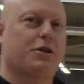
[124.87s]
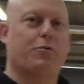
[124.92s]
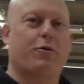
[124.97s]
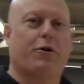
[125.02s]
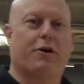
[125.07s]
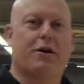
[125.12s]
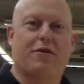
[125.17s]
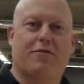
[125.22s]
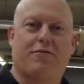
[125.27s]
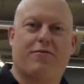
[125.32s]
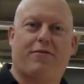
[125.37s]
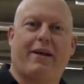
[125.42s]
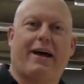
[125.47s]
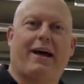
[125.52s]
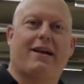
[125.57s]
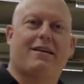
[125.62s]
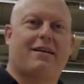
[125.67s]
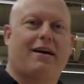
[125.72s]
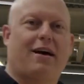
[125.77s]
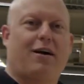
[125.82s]
working
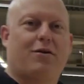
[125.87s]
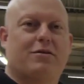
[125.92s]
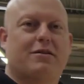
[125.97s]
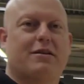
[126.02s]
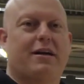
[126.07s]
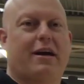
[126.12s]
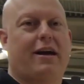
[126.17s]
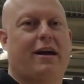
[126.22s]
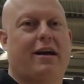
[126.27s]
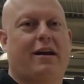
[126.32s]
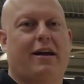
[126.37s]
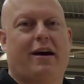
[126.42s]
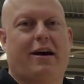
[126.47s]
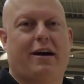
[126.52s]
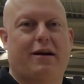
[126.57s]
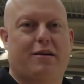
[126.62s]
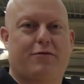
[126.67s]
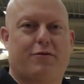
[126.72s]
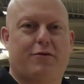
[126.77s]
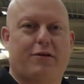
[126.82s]
flat out day and
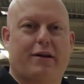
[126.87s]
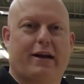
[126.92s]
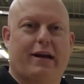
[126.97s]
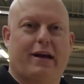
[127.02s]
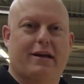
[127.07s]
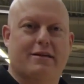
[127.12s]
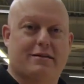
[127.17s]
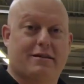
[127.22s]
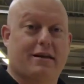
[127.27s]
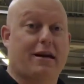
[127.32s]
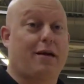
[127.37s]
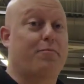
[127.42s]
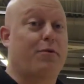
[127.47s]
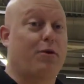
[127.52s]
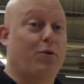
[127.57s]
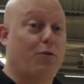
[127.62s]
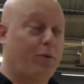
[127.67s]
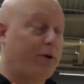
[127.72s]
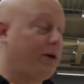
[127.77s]
night for the last couple of